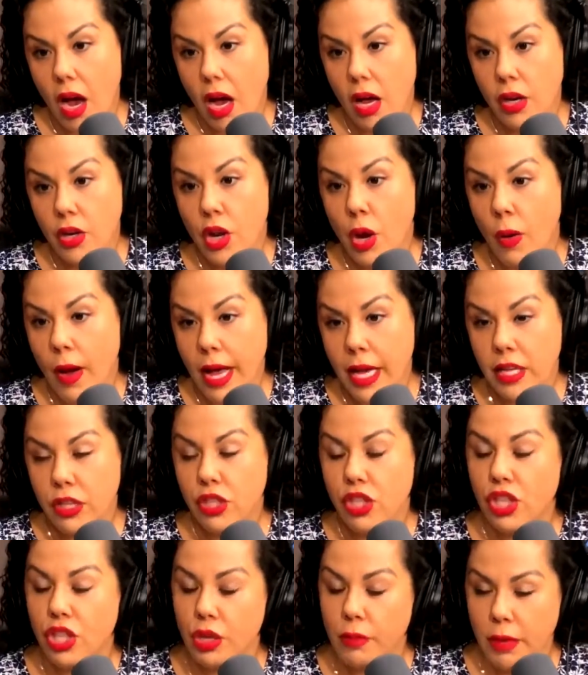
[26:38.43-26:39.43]
No, I
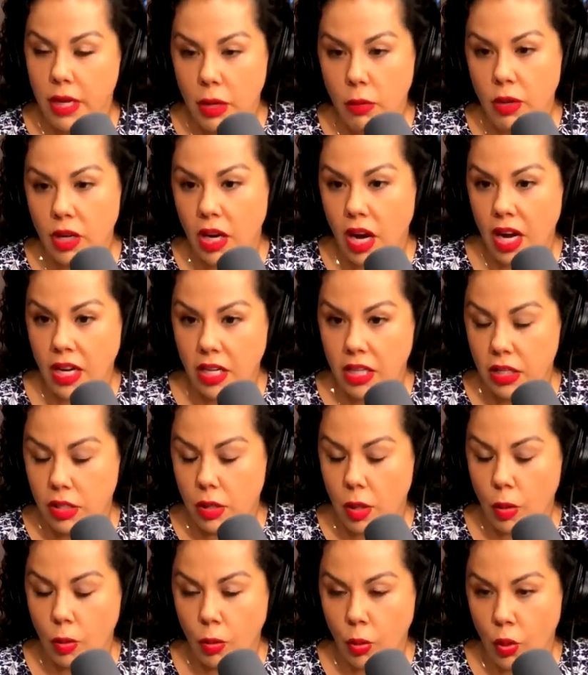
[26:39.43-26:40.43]
assume he would have gotten his
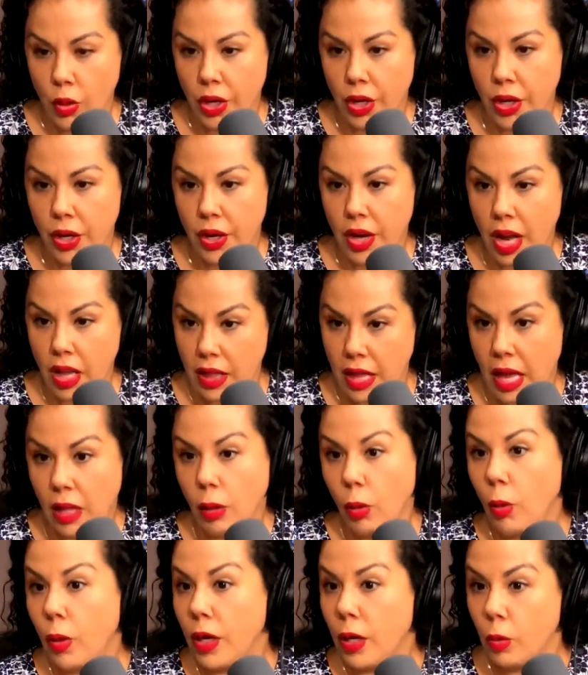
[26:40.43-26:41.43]
own lawyer, and that
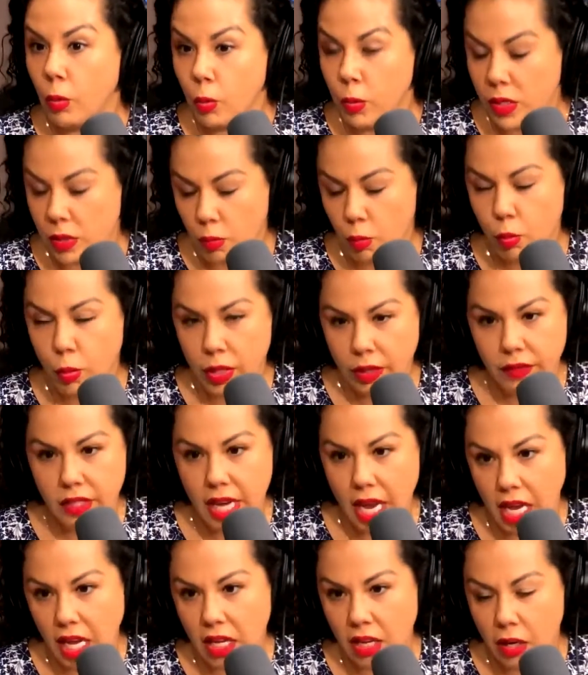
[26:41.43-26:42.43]
lawyer would have
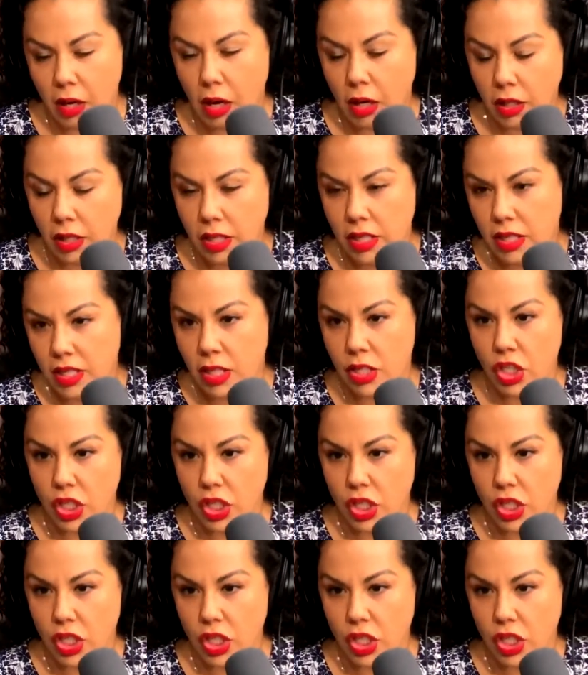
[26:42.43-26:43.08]
taken it on contingency.